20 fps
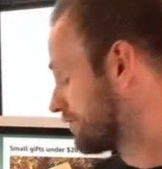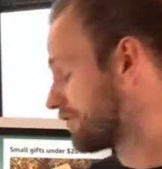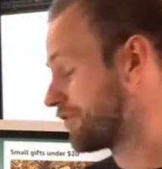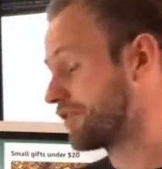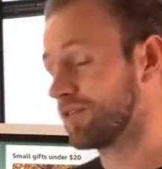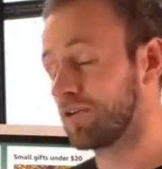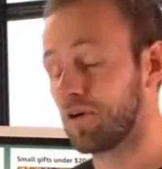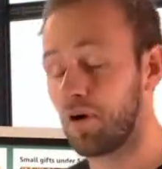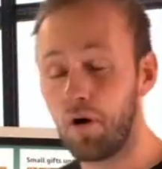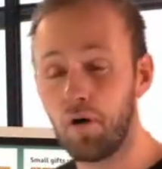
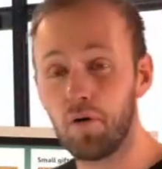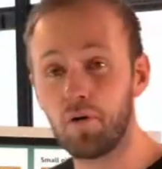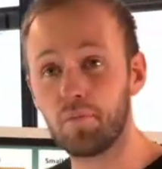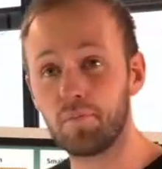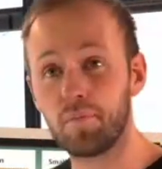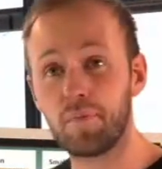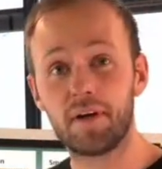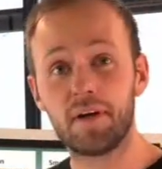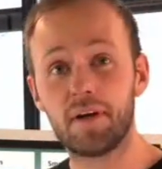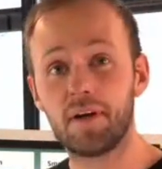your home.
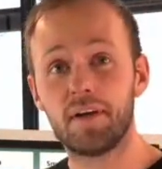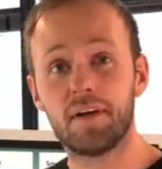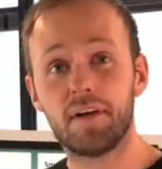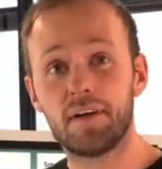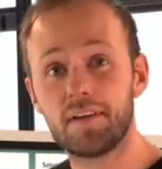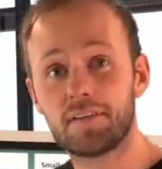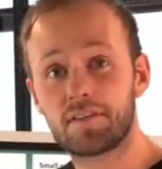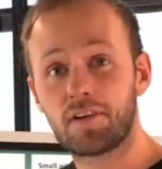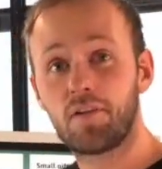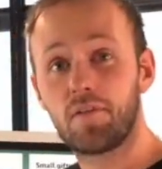
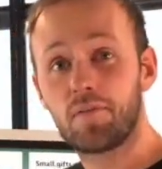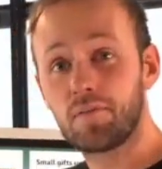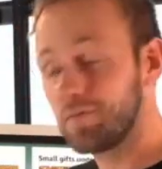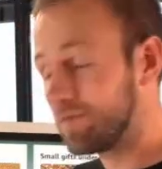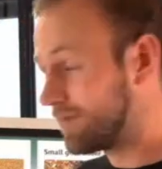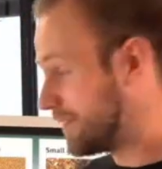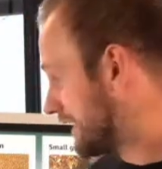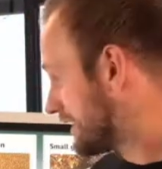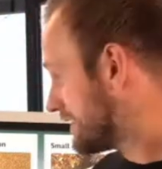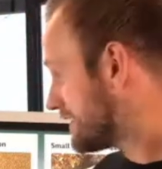So
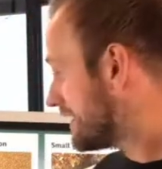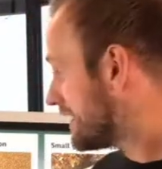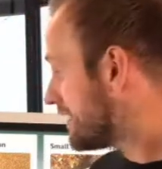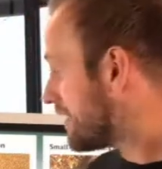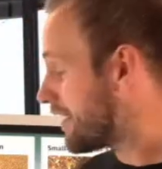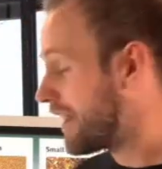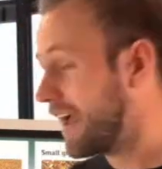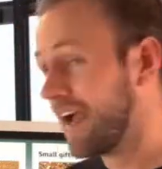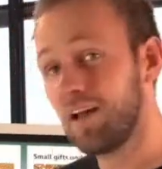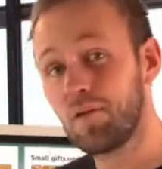this did not
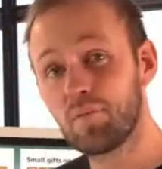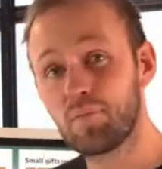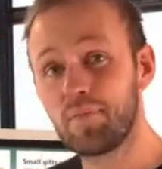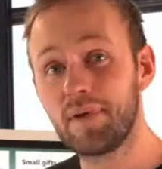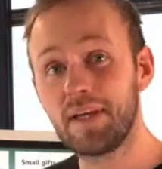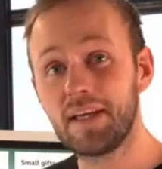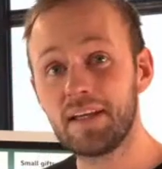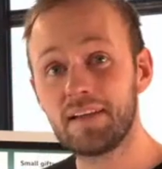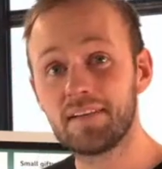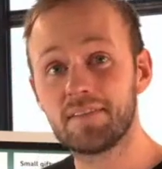help
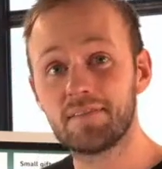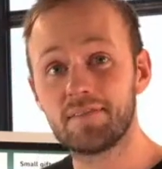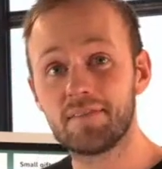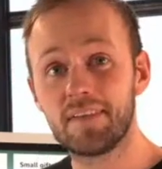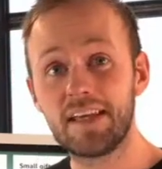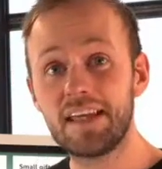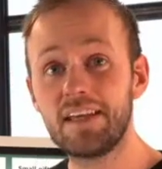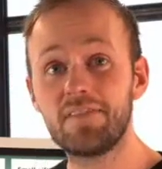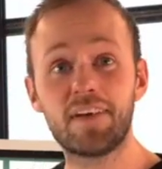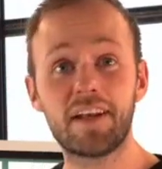me
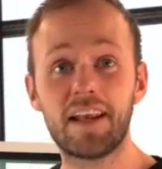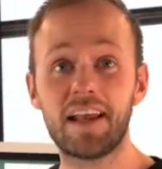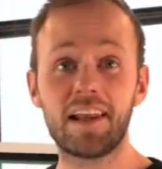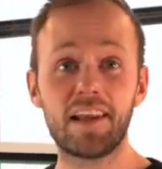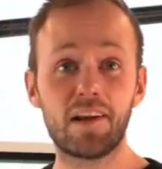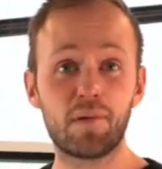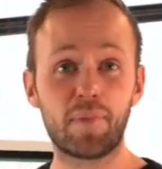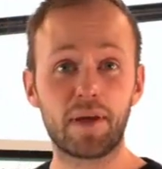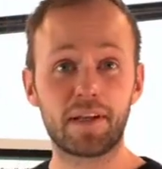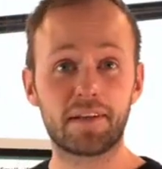even a
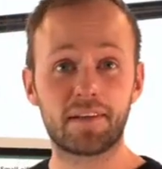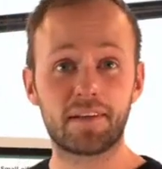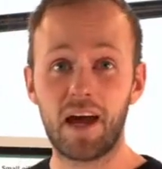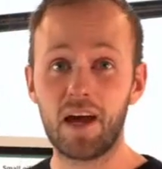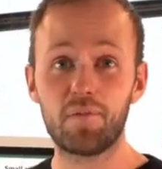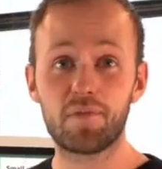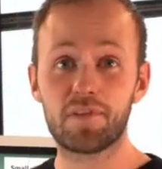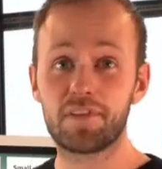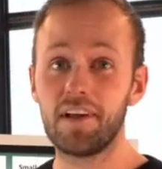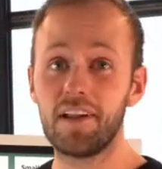little bit. I'm
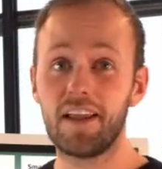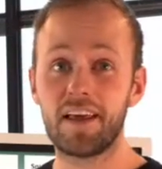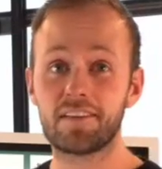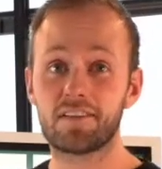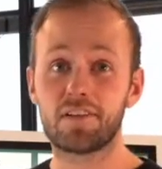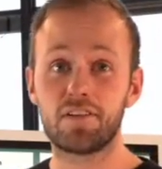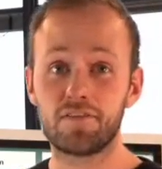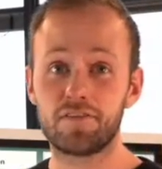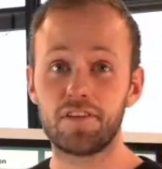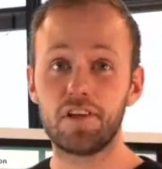still as
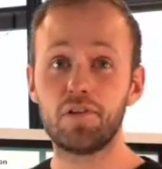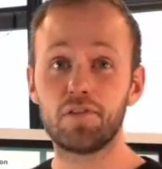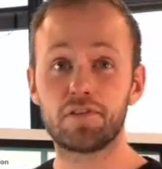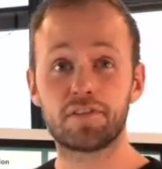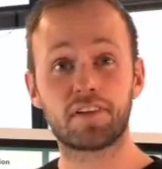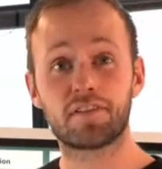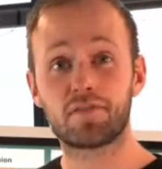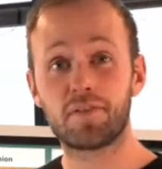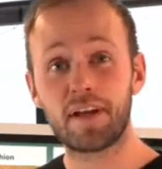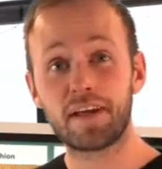confused
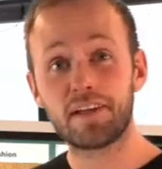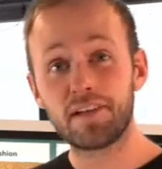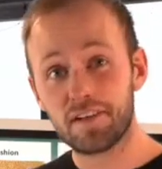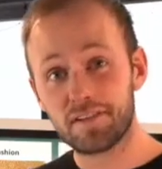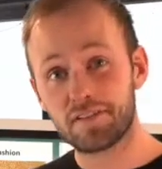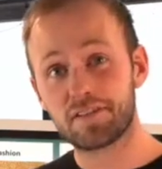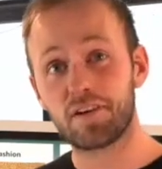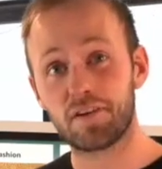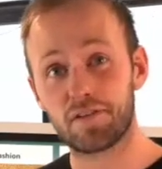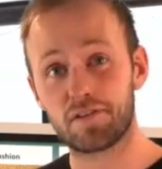as when I
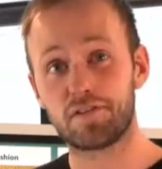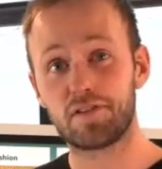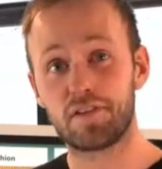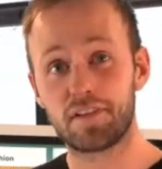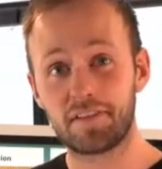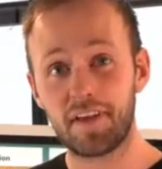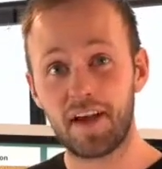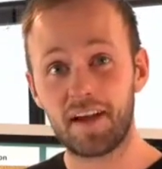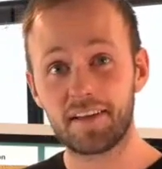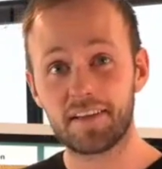just got to the
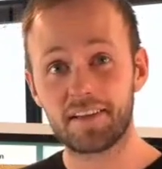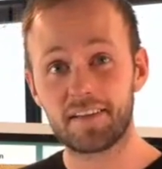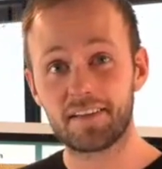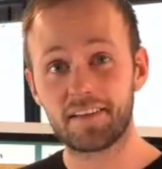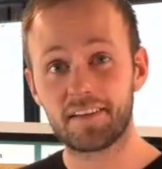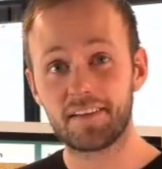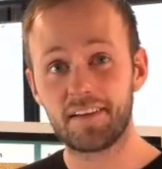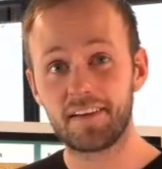site.